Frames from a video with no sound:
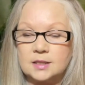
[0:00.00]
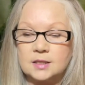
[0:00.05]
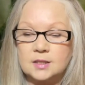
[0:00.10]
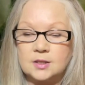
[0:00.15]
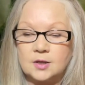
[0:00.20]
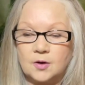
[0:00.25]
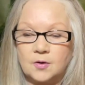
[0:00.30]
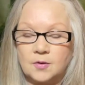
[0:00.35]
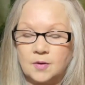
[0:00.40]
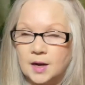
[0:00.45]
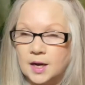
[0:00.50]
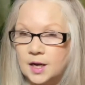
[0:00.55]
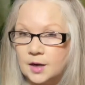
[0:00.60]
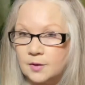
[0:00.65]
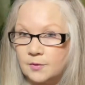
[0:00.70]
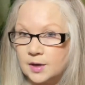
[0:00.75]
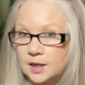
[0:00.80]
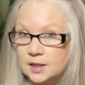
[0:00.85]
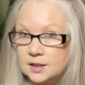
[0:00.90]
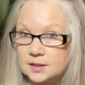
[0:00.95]
So
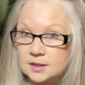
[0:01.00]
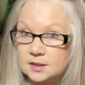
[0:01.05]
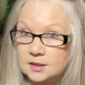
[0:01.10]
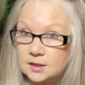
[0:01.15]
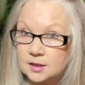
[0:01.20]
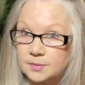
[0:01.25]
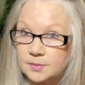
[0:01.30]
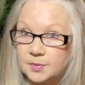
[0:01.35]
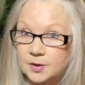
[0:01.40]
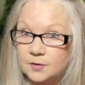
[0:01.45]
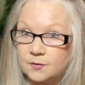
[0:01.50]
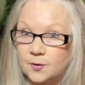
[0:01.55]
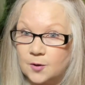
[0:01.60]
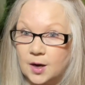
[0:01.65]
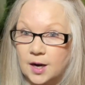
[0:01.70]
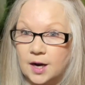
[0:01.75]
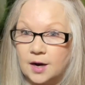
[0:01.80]
anyway, this is going to be for